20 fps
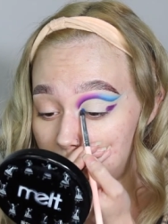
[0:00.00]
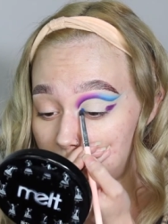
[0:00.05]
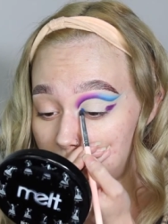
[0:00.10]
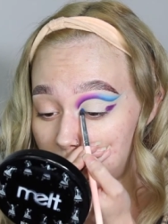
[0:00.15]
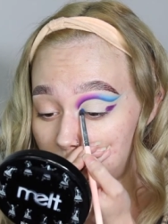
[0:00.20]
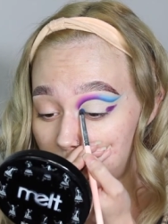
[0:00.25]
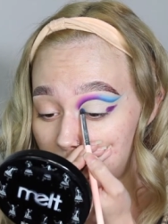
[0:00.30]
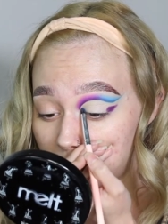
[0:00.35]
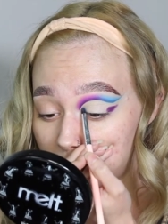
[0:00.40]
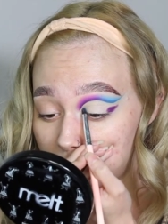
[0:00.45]

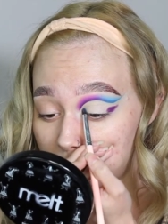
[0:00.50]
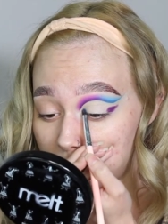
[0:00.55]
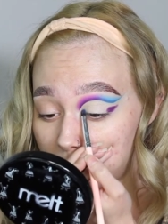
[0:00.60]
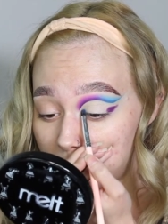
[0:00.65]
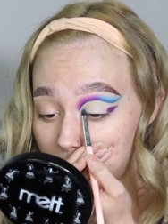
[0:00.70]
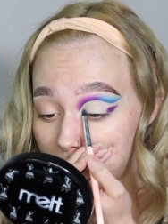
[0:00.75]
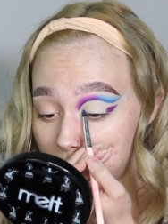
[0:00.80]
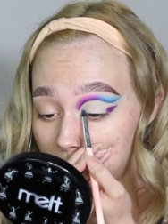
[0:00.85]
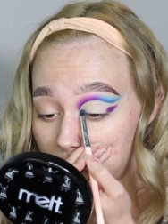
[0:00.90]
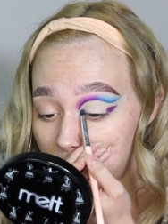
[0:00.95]
And when I
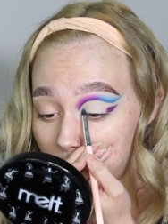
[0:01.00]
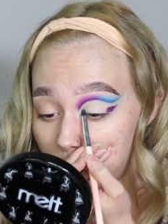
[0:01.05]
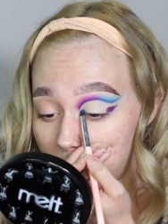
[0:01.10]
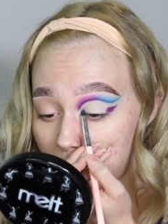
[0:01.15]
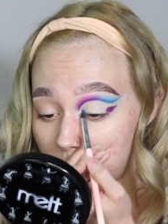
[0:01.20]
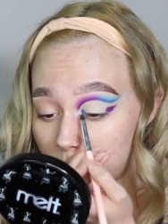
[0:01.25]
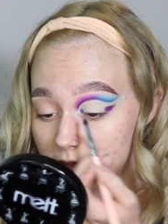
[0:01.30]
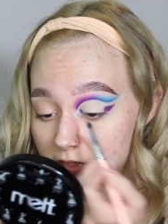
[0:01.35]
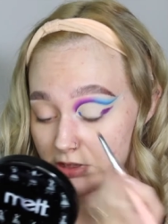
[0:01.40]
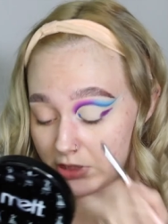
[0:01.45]
tell you
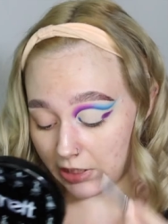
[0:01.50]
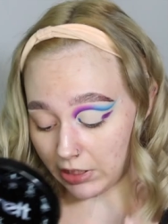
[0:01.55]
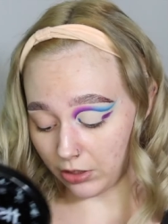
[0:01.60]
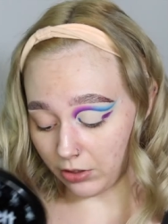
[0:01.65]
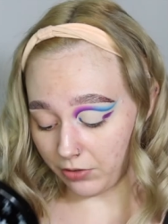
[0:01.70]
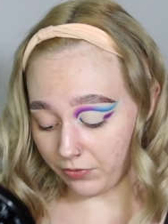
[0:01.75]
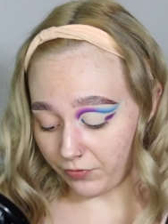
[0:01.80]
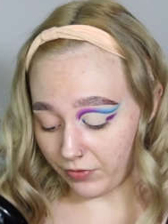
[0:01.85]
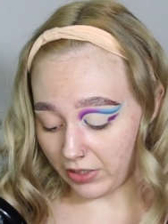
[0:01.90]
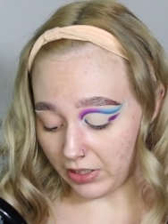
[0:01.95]
I was
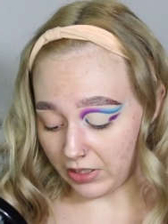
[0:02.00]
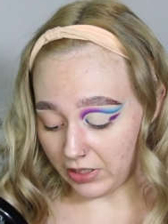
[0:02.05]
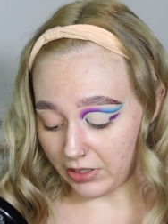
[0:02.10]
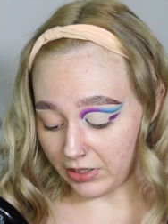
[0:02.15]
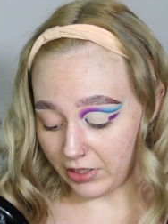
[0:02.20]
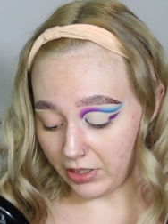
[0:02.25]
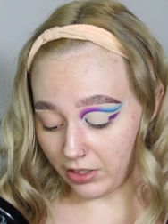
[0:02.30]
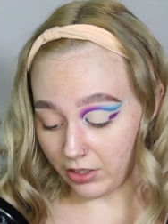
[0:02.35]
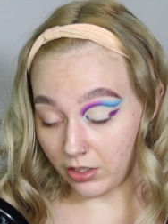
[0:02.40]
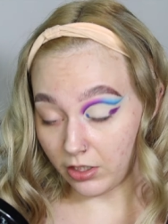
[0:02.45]

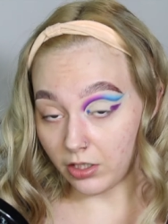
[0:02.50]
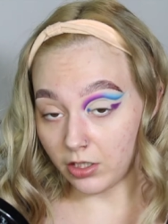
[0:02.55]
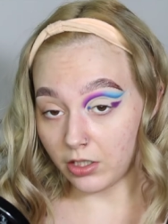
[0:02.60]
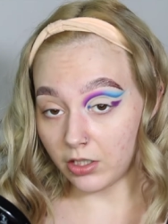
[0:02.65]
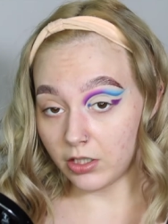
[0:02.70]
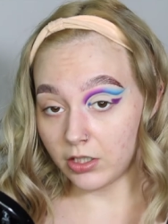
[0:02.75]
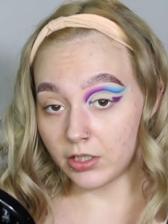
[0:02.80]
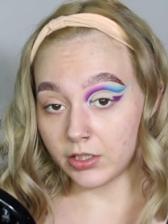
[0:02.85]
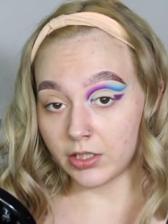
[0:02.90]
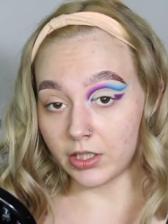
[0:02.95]
terrified,
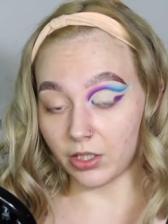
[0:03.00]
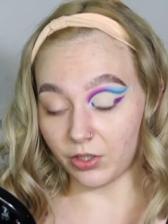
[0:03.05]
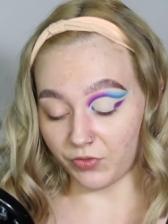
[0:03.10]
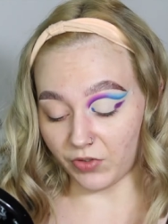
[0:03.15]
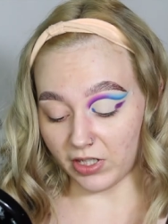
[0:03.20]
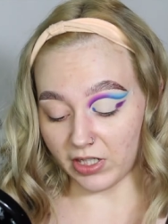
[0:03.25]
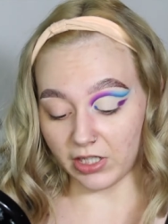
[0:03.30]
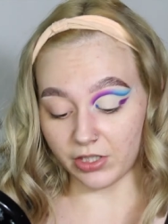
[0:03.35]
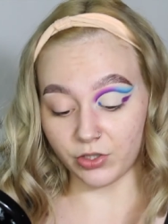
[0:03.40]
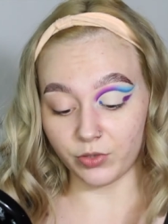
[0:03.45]

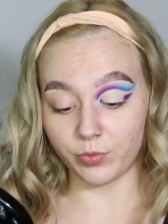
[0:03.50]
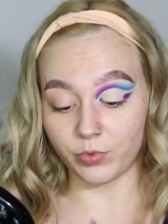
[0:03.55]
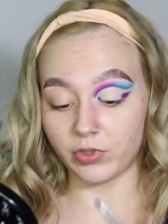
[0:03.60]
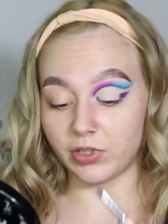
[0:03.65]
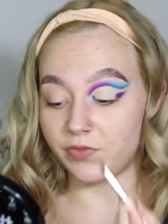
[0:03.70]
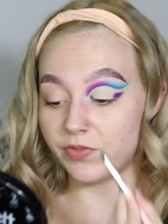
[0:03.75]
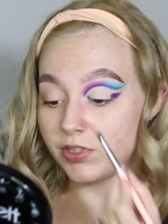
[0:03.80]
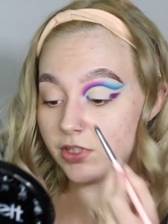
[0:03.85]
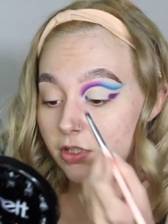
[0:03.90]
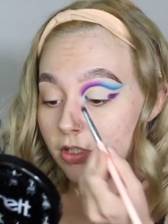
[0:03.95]
terrified I do
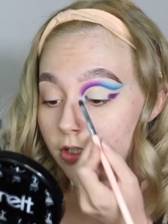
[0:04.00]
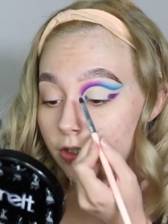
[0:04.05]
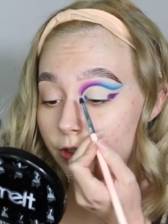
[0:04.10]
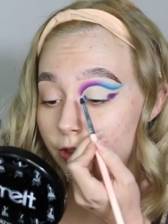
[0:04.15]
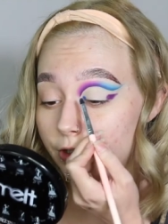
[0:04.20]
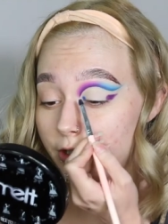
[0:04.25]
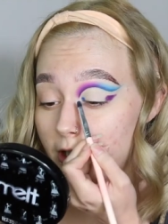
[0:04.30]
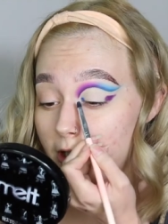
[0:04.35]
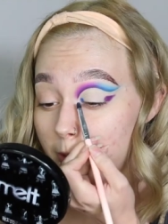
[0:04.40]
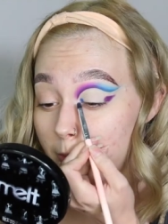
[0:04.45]
believe is an
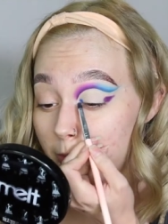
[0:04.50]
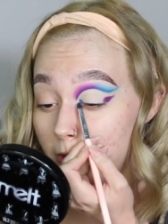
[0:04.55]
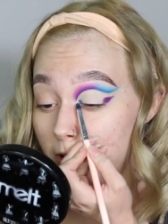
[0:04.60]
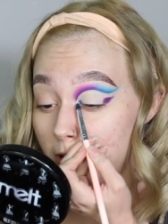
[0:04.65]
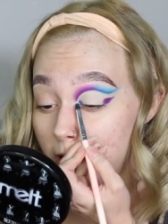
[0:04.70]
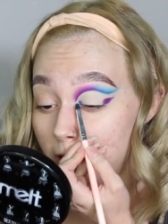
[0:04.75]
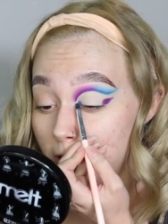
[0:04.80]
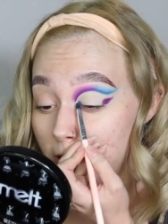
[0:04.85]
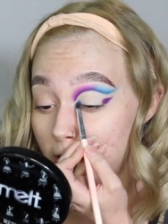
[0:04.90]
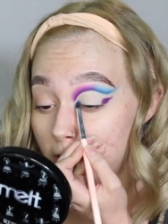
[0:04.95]
understatement.